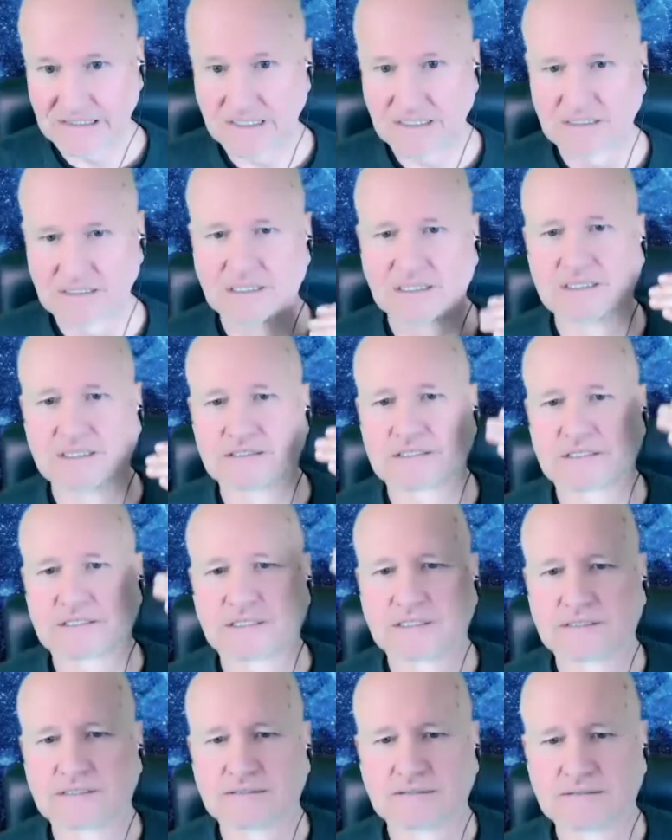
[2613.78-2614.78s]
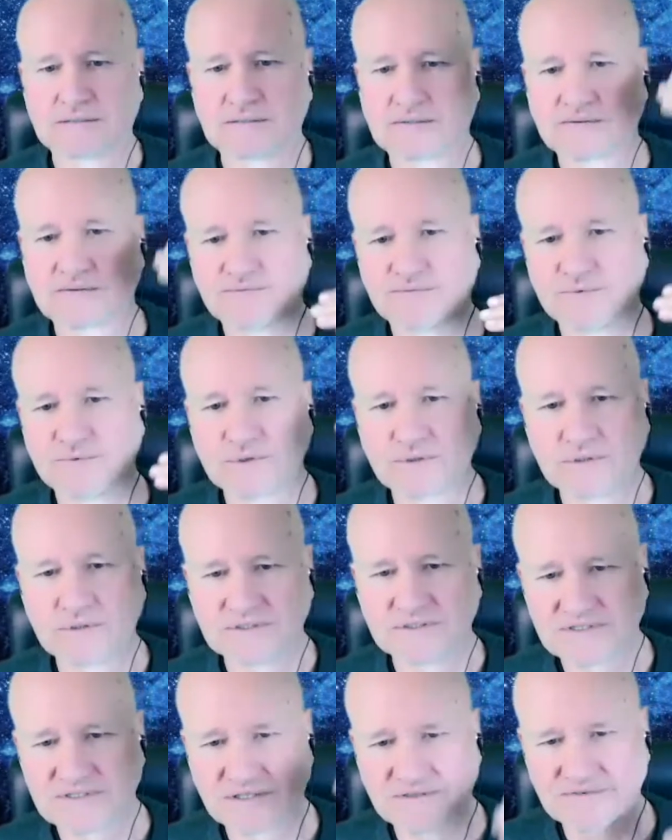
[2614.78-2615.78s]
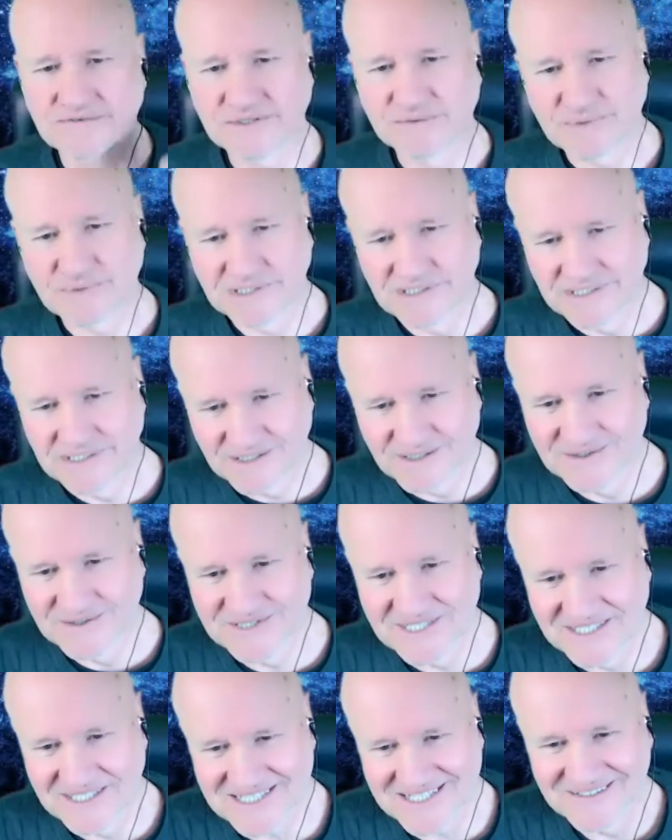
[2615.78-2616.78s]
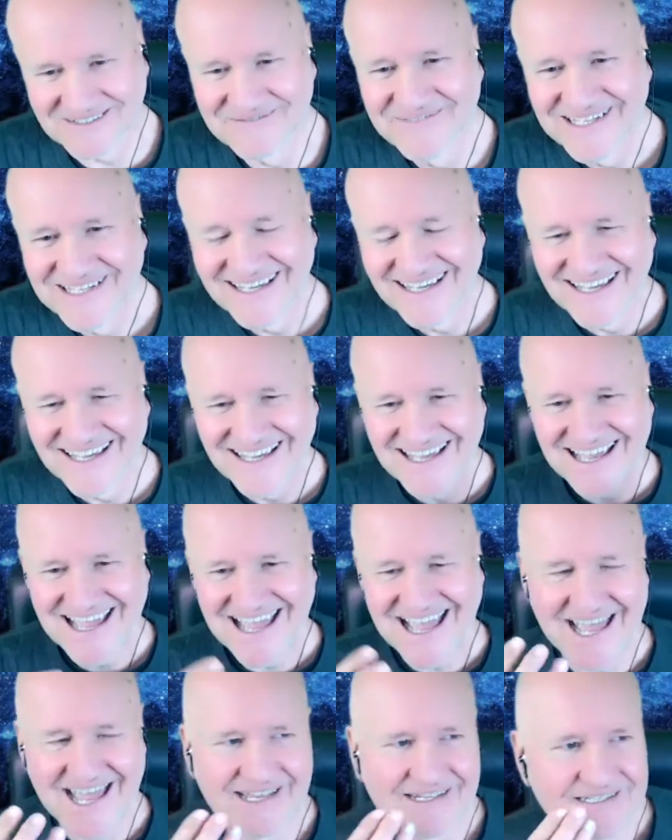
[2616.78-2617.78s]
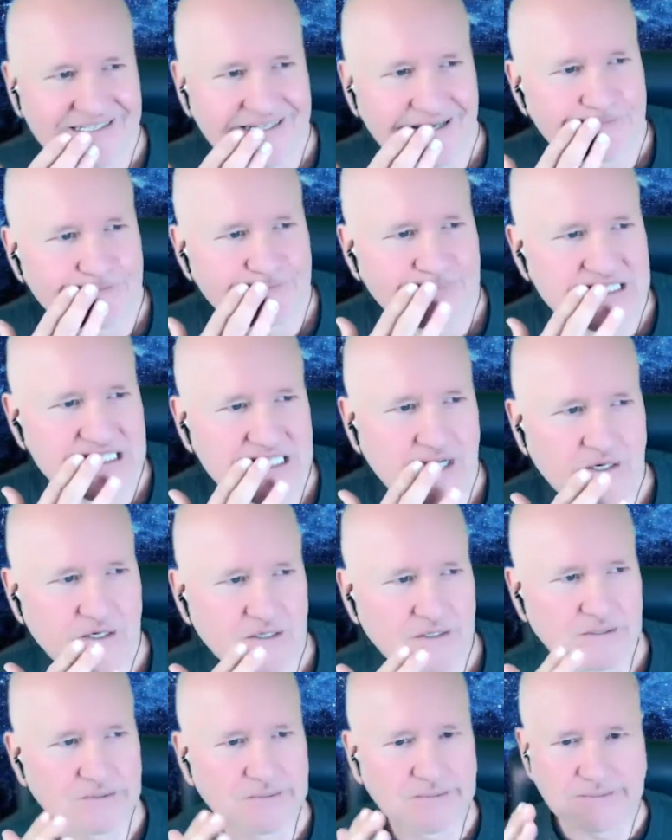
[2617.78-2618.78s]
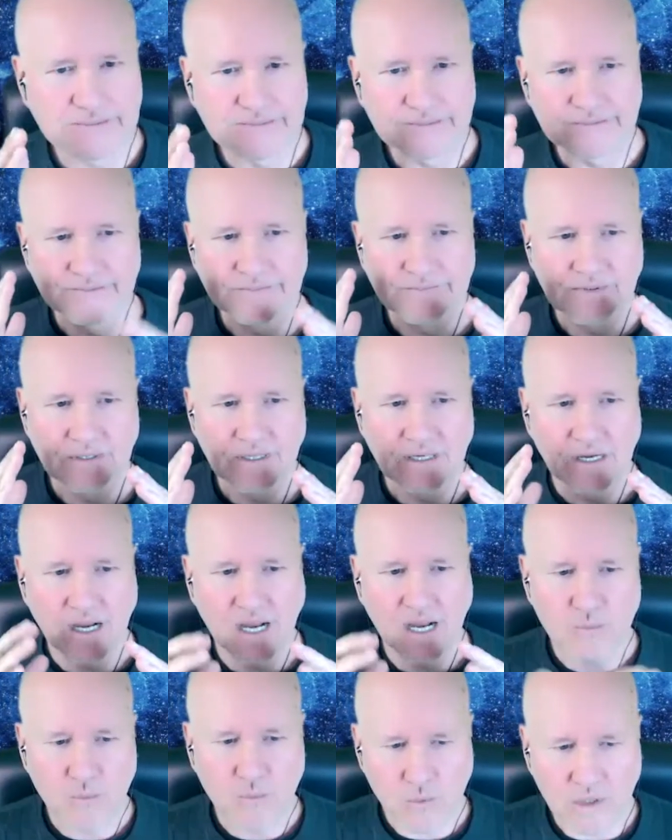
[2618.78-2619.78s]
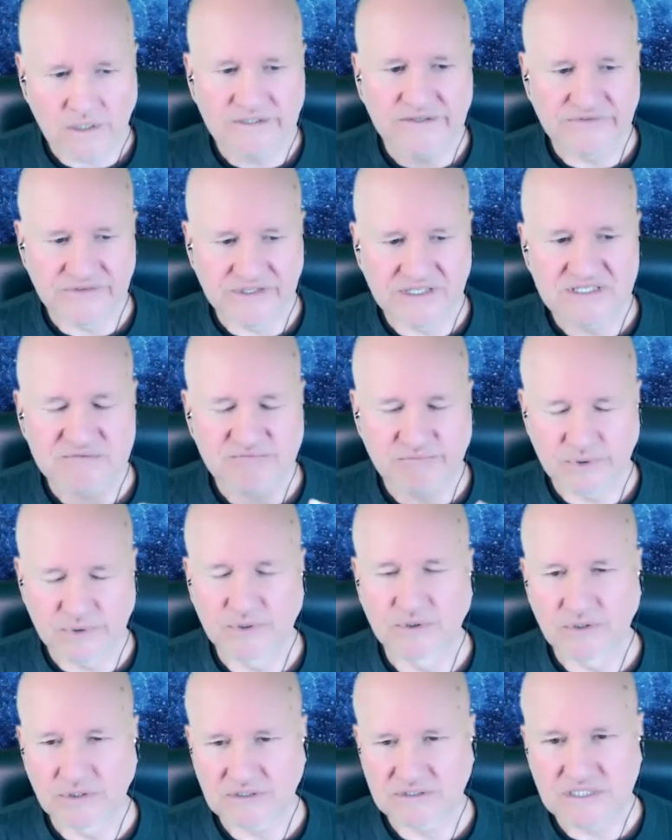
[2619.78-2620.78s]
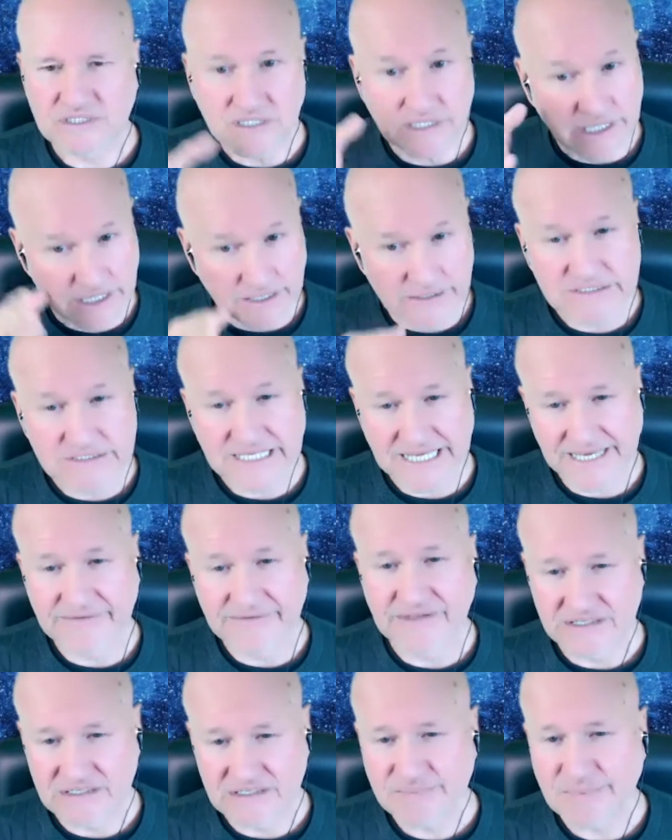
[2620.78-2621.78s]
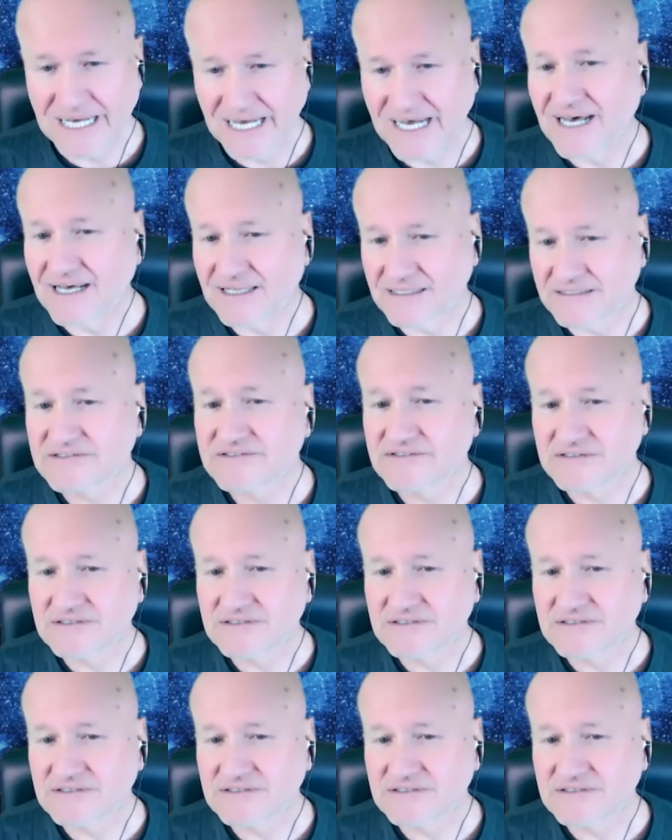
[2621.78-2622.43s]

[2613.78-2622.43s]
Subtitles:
there's the rulers of the political system. And so I wanted this book to go down those paths